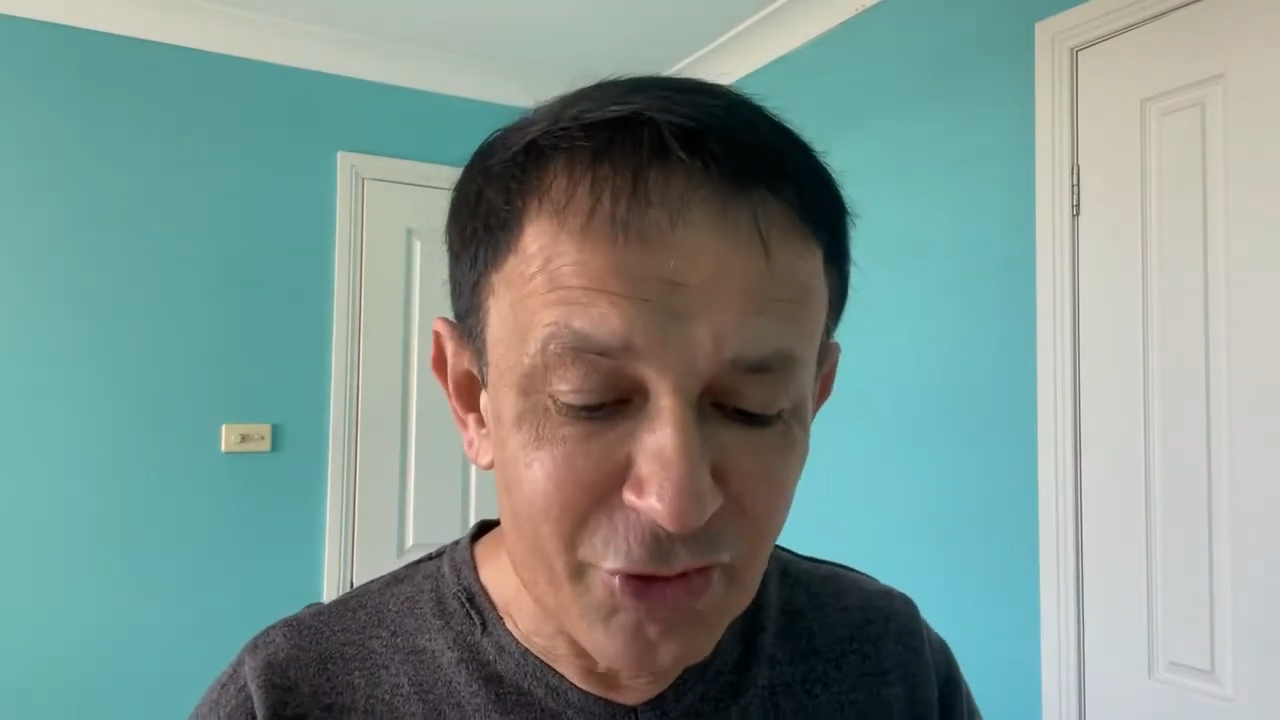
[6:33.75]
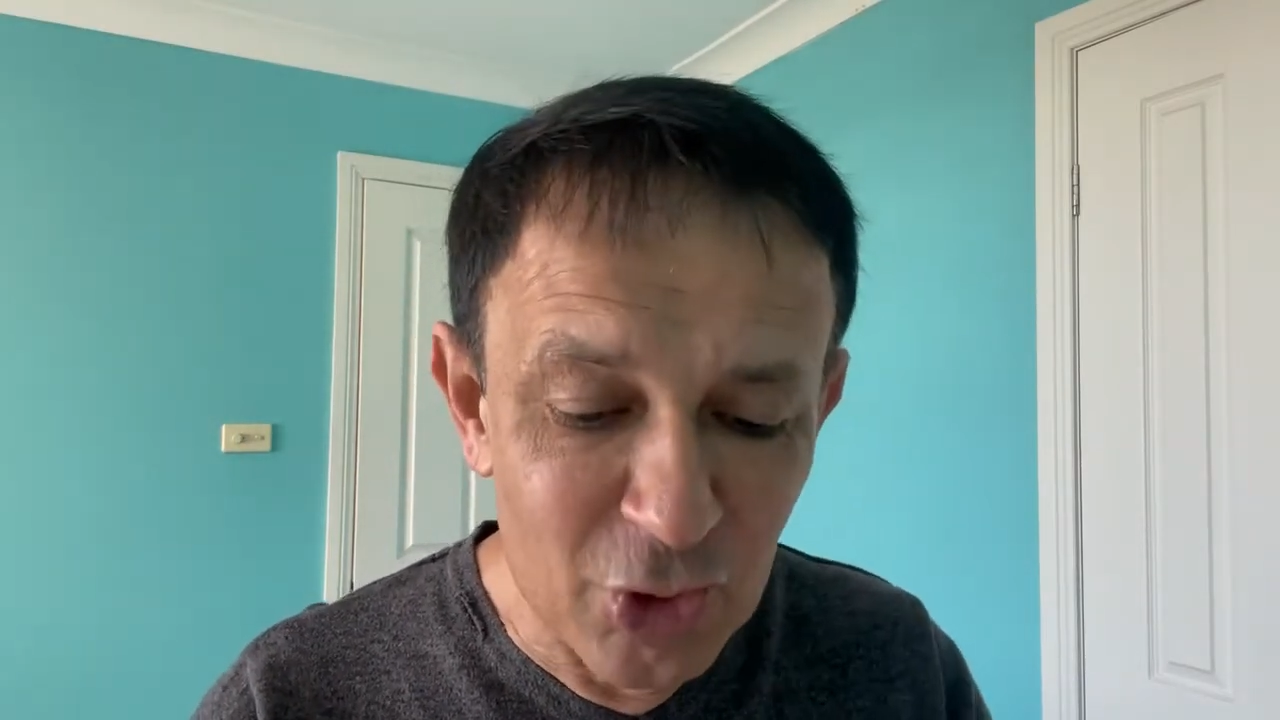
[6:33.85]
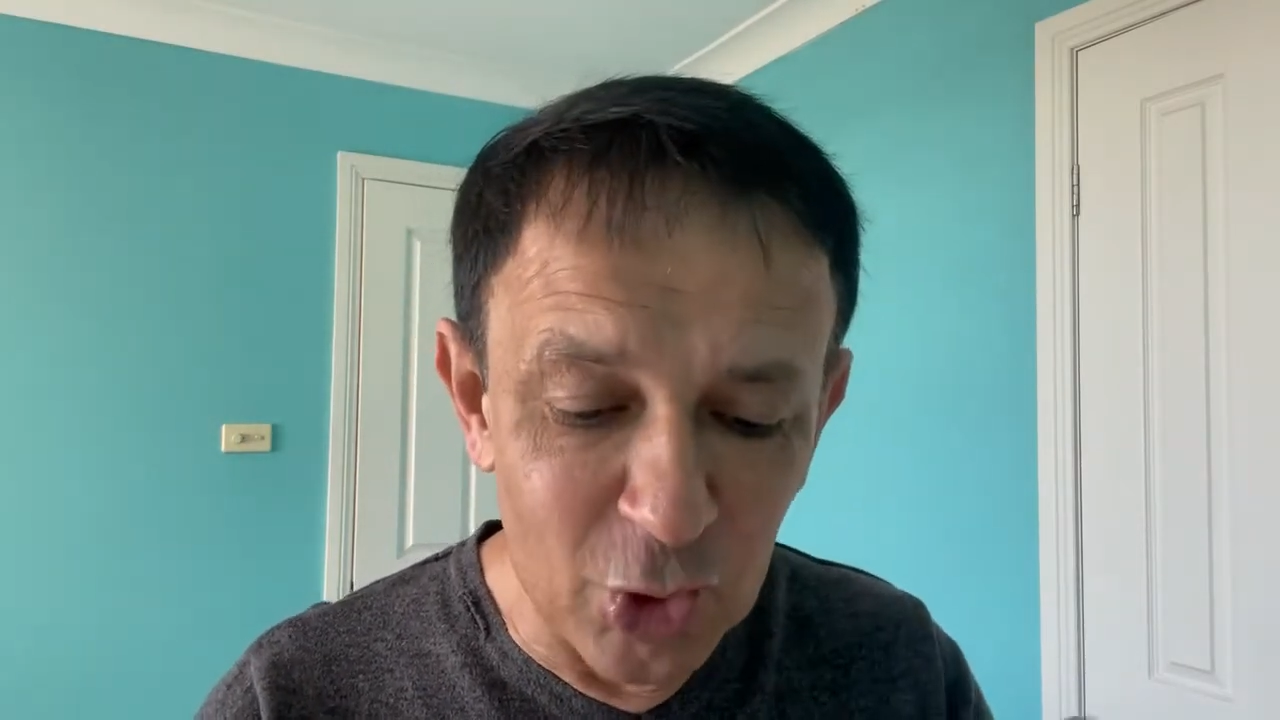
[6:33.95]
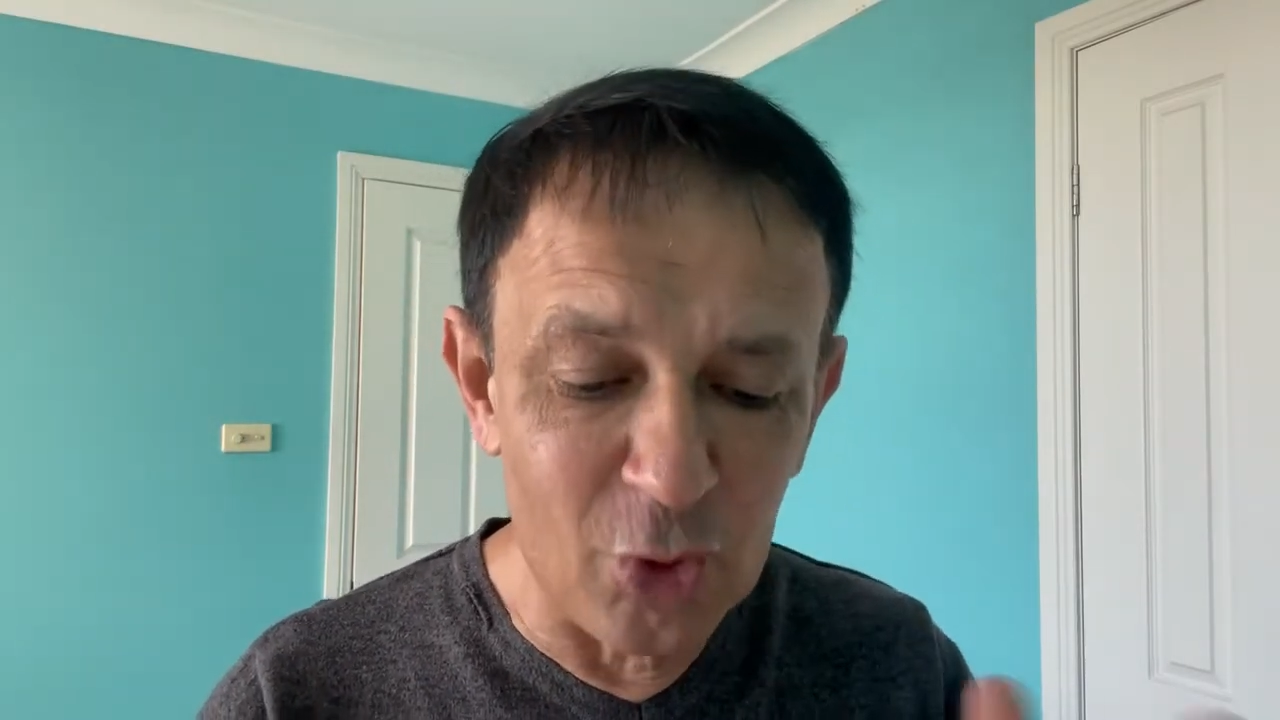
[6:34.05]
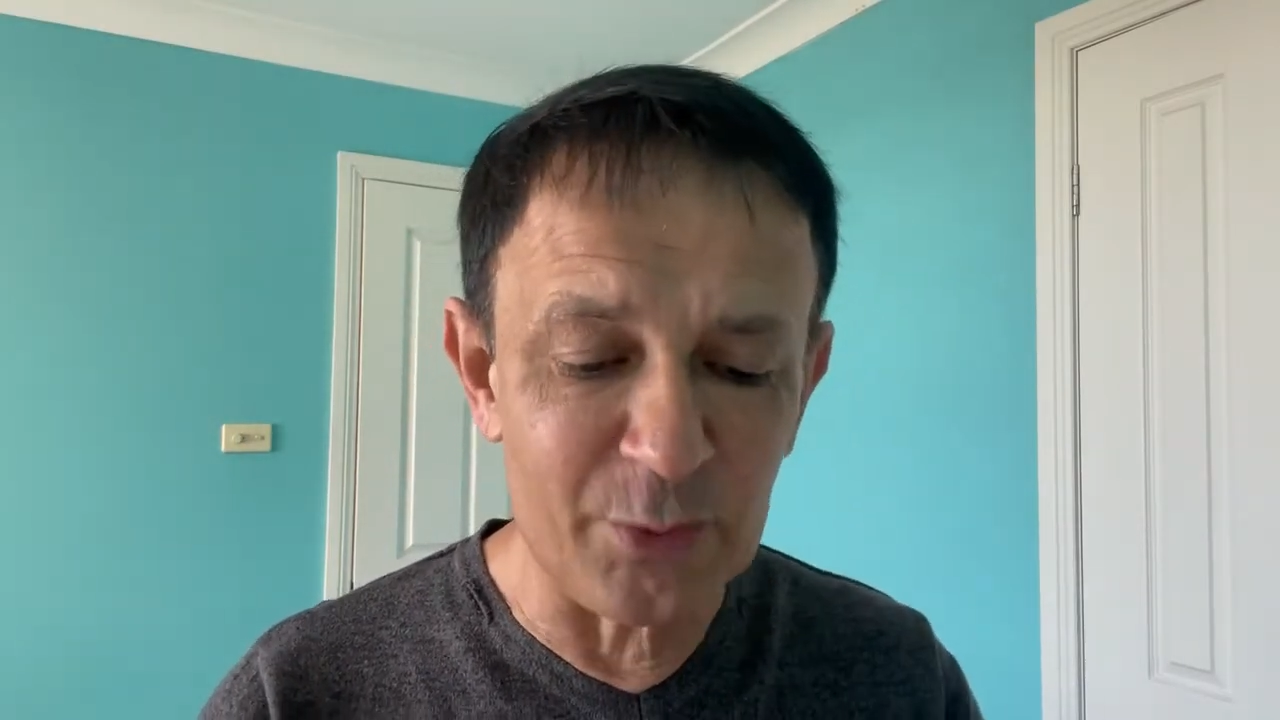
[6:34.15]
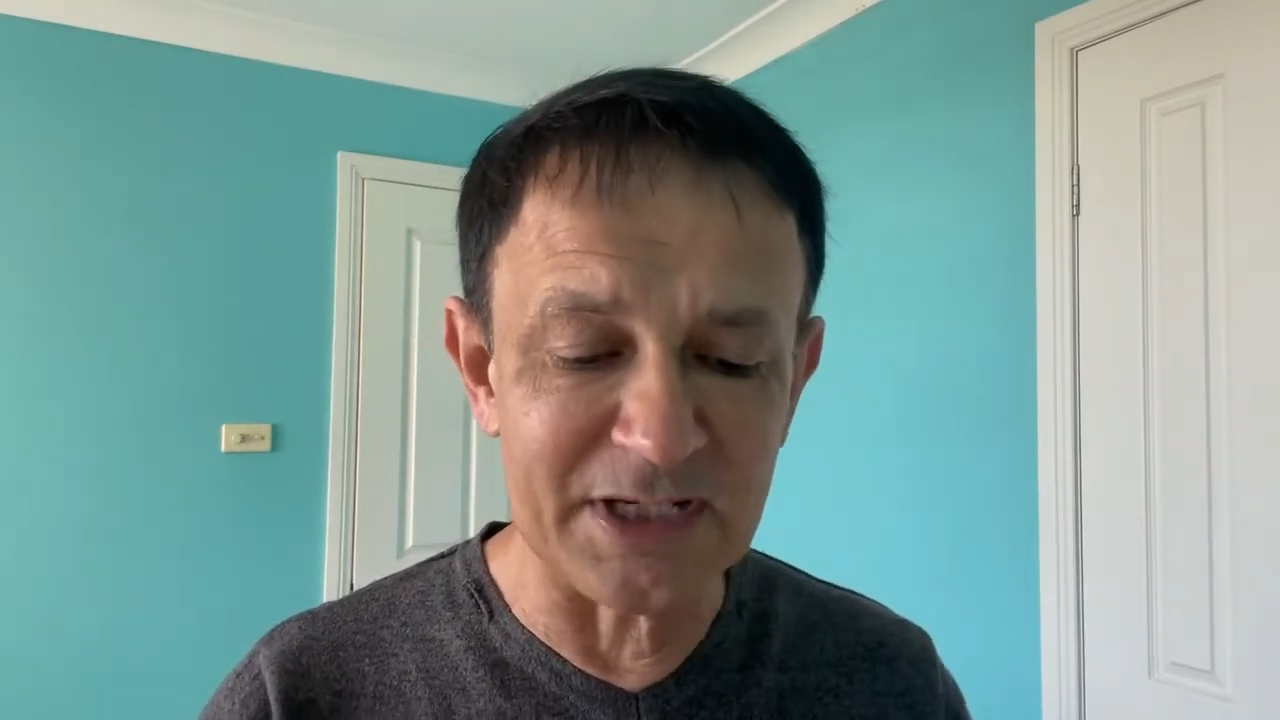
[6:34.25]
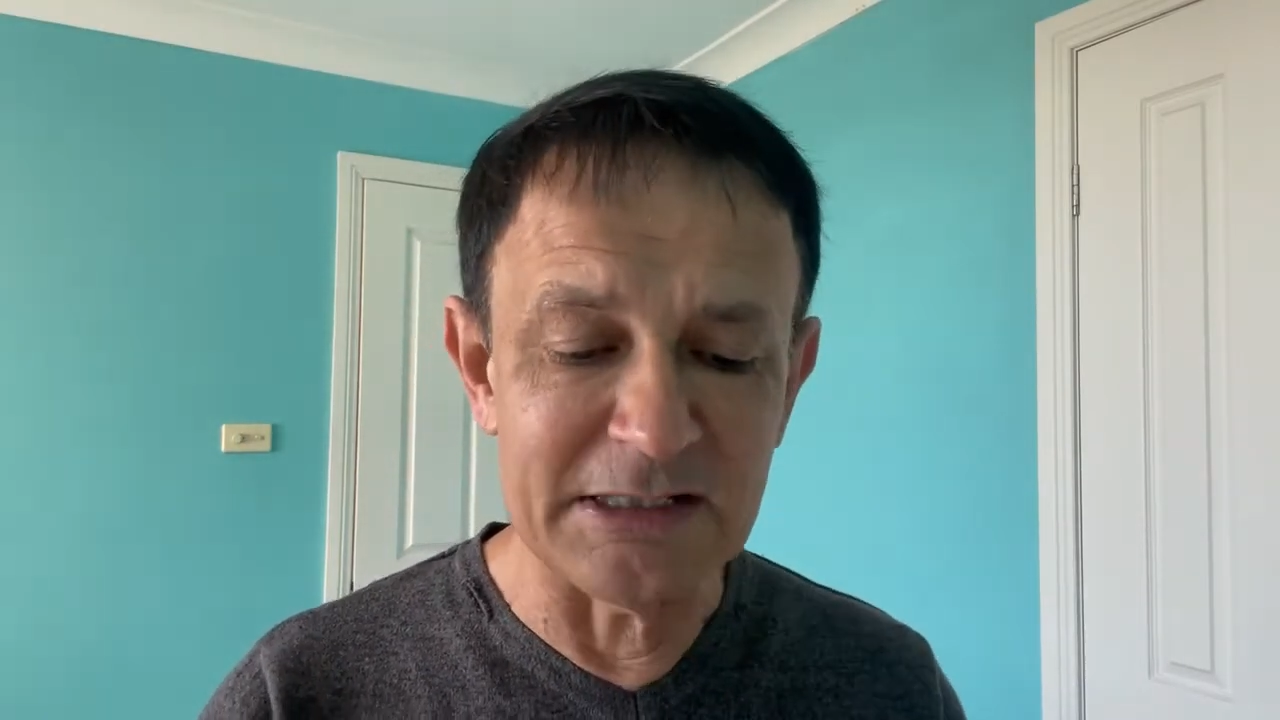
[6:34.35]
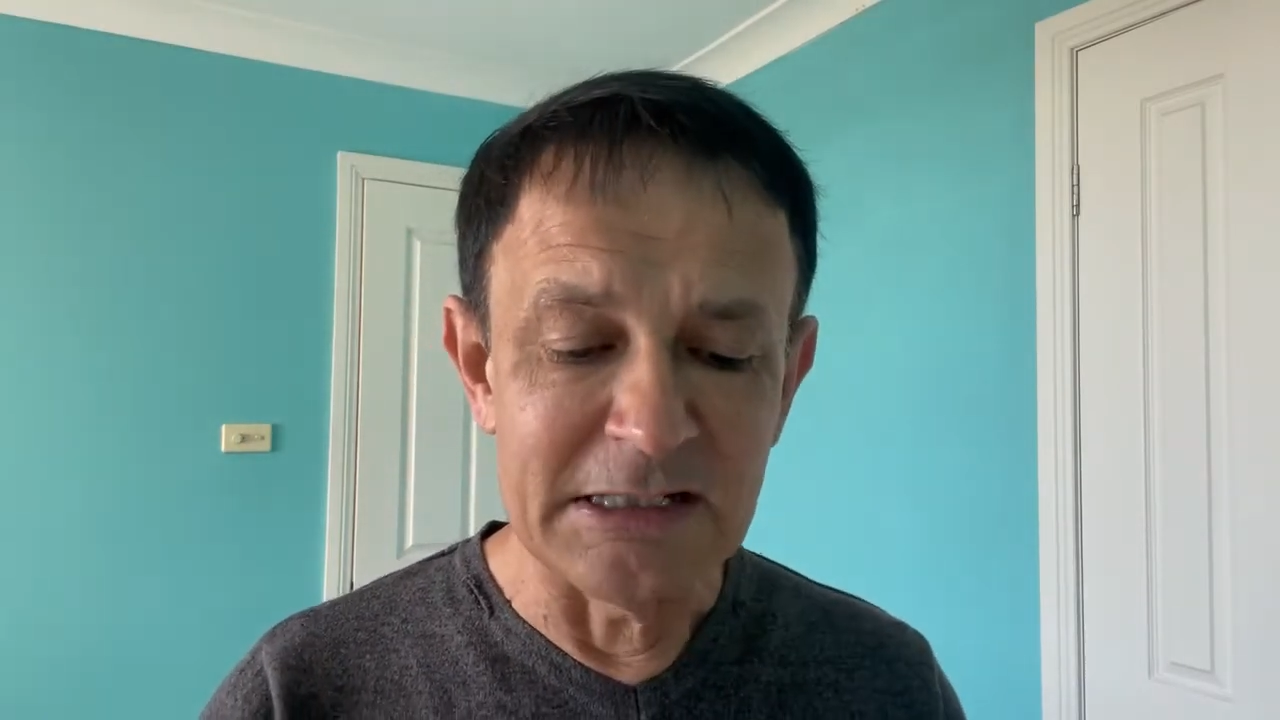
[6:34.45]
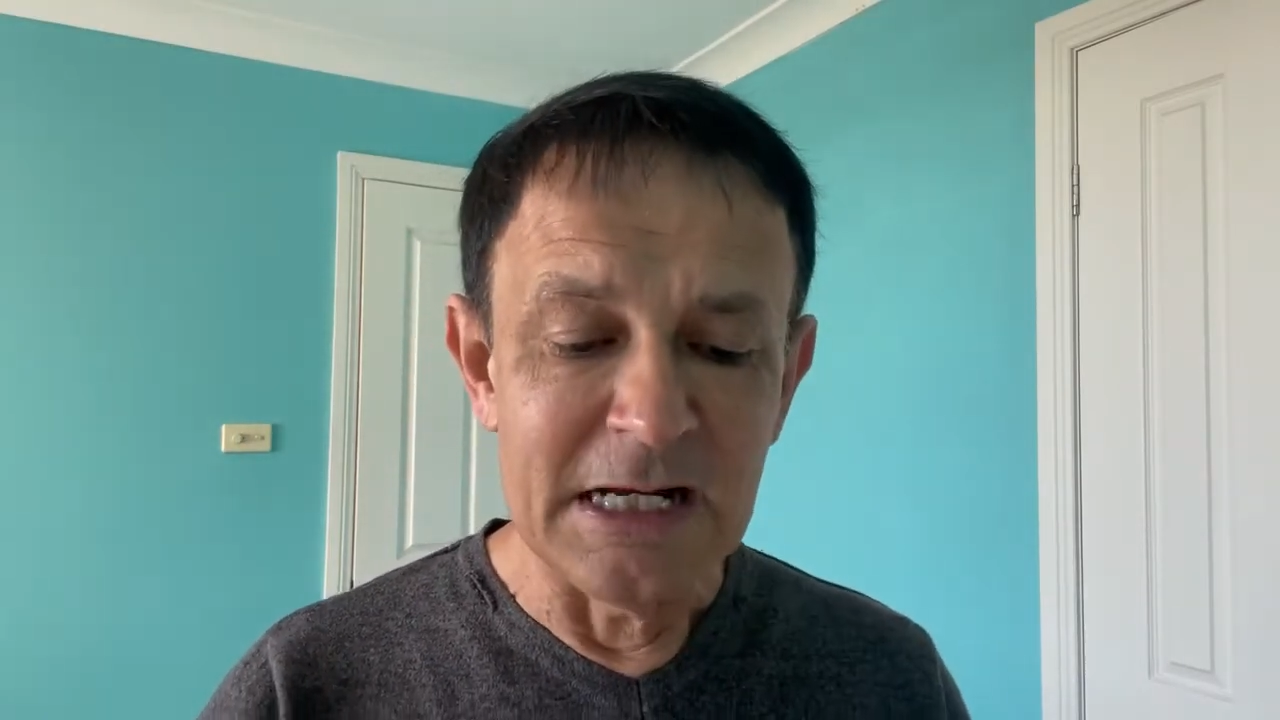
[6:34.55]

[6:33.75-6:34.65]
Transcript: glory